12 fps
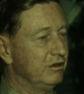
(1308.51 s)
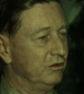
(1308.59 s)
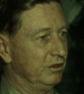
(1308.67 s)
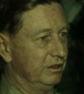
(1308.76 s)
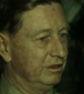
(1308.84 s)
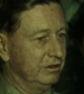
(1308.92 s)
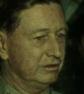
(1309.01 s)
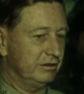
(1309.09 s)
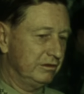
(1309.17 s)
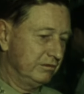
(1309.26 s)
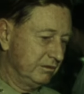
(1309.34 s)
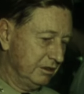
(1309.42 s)
will
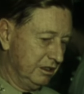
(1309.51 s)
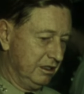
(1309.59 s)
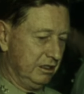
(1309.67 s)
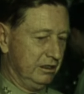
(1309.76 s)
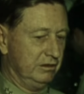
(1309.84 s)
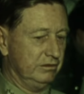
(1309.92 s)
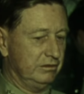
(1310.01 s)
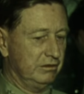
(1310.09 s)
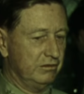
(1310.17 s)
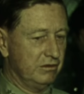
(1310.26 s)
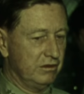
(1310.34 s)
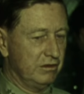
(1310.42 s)
uh,
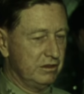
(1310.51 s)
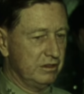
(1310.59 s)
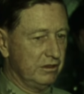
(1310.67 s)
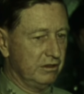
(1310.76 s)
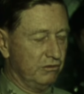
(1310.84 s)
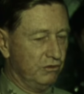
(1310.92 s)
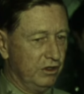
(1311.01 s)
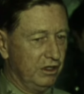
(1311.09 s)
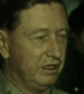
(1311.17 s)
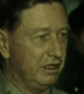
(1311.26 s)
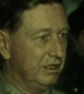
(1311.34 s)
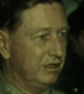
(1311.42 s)

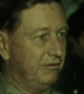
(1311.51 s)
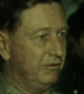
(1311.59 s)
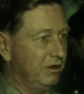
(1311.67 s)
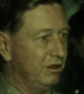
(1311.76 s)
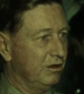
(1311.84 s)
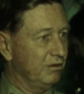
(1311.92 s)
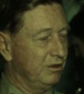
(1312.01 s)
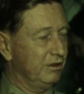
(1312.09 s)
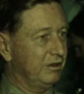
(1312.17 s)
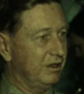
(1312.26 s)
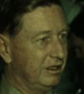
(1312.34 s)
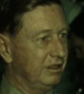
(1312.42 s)
really interfere with
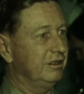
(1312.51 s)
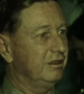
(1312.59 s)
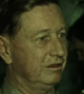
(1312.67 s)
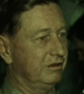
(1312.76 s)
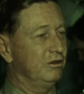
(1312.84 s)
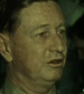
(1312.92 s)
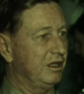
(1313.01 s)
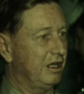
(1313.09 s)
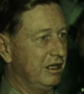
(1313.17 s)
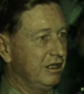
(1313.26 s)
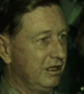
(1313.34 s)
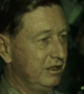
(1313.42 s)
that
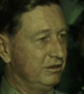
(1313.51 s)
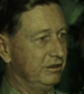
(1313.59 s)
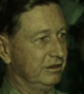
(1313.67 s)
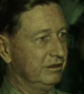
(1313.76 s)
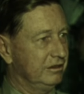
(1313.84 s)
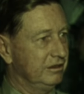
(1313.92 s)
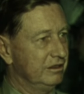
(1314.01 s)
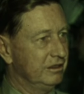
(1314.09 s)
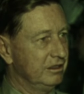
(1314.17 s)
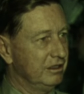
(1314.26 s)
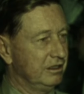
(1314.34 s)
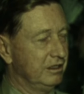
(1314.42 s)
retaliation.
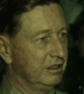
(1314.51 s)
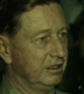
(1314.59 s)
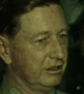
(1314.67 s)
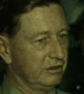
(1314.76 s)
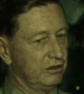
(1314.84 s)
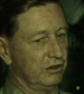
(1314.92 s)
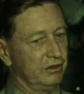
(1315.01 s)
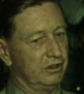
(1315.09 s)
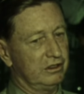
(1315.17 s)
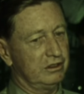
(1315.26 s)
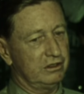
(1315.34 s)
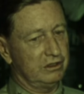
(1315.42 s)
So
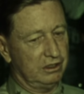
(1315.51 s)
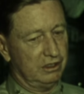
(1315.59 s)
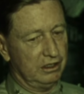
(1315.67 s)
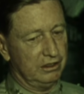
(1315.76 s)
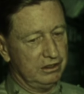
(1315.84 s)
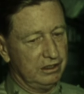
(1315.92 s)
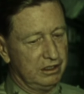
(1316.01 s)
that uh,